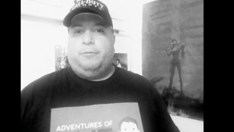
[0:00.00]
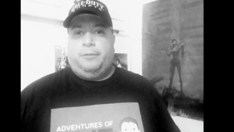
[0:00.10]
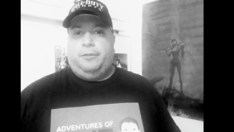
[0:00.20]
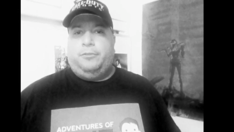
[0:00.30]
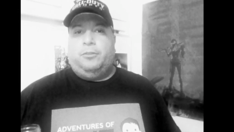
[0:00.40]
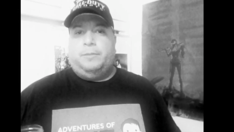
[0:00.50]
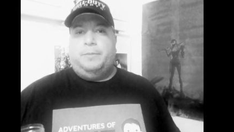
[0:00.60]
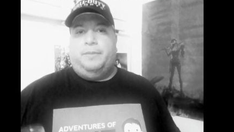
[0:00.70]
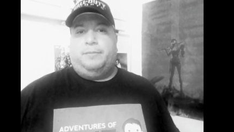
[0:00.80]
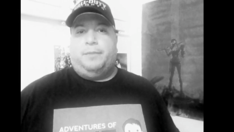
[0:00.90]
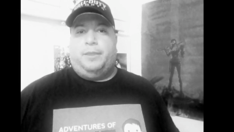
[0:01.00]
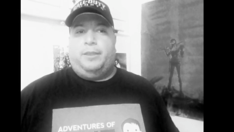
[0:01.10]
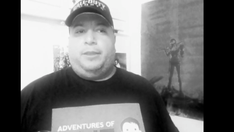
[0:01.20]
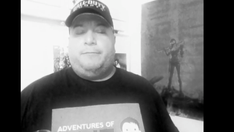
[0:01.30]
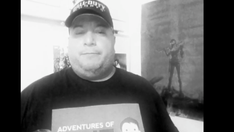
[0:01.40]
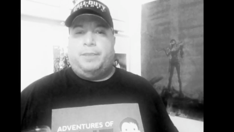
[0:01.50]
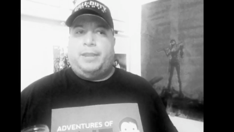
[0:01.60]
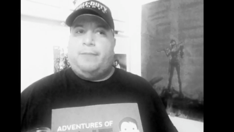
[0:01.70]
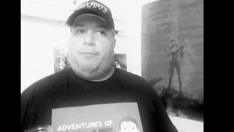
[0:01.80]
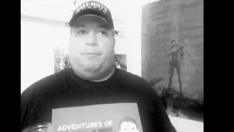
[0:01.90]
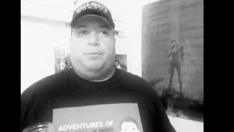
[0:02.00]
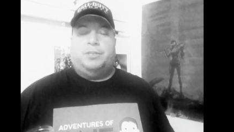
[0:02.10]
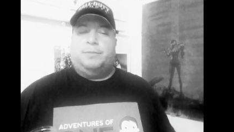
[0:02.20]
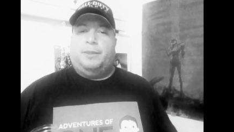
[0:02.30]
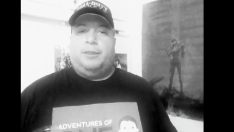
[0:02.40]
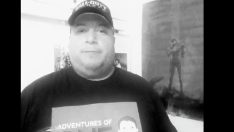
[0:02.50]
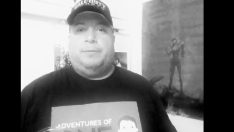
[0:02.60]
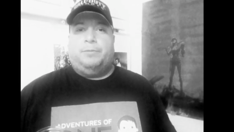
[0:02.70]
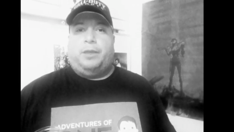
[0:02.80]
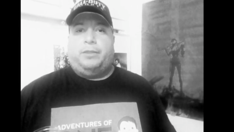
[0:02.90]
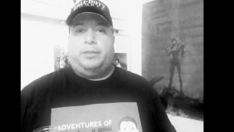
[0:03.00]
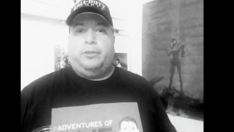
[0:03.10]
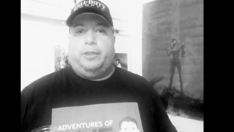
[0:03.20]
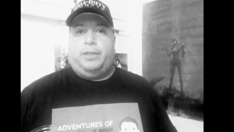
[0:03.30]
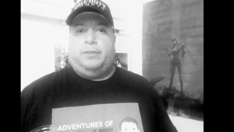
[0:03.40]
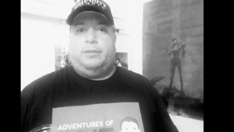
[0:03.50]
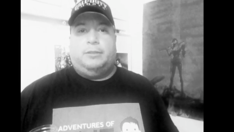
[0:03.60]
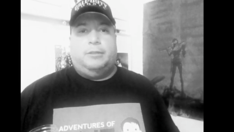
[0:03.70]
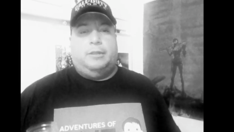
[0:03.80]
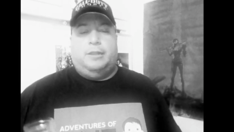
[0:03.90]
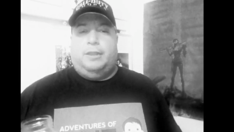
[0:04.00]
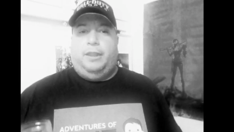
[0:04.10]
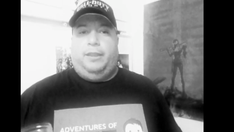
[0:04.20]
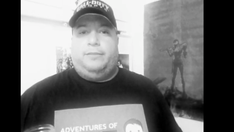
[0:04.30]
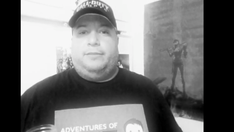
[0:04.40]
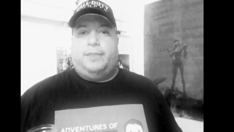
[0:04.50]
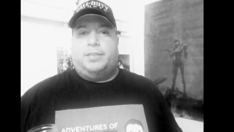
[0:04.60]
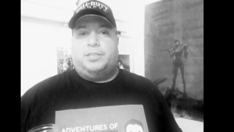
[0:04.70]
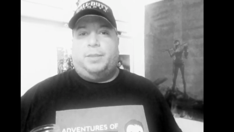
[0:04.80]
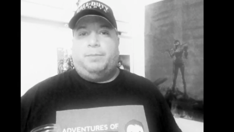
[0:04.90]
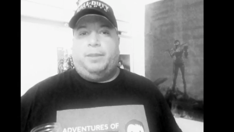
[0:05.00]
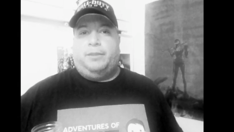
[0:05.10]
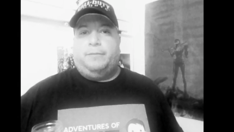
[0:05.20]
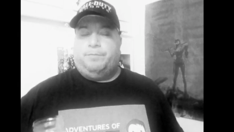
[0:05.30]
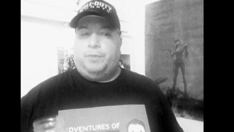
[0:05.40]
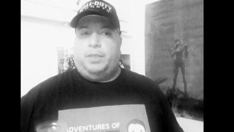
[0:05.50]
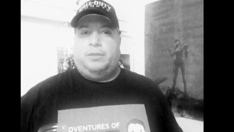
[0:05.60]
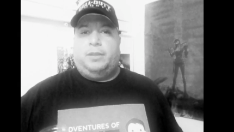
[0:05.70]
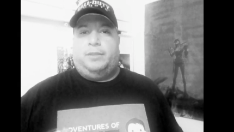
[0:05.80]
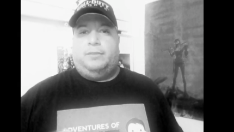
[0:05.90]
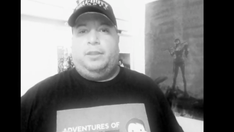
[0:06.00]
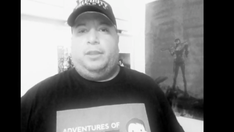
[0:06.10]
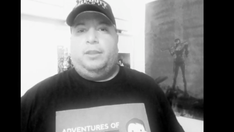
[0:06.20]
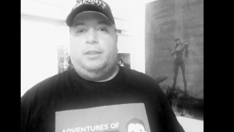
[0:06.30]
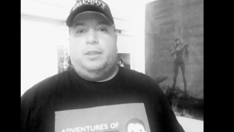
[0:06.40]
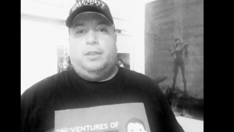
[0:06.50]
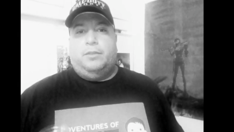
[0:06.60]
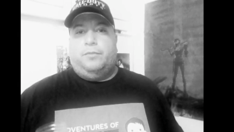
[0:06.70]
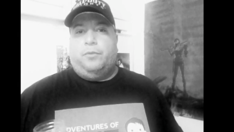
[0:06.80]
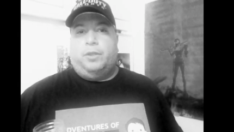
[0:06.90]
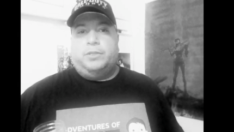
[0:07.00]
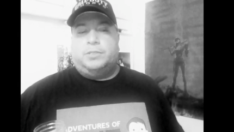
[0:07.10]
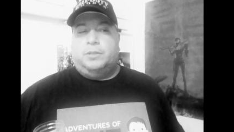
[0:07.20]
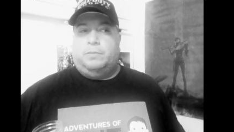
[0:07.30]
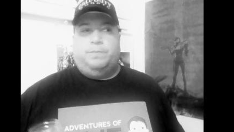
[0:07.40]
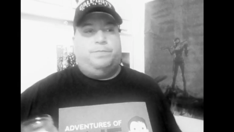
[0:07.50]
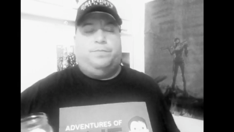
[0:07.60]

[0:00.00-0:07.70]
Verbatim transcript: You're totally missed by uh, me, and I'm pretty sure by a lot of people out there. And it's a sad shame day that you died today. 40 years old.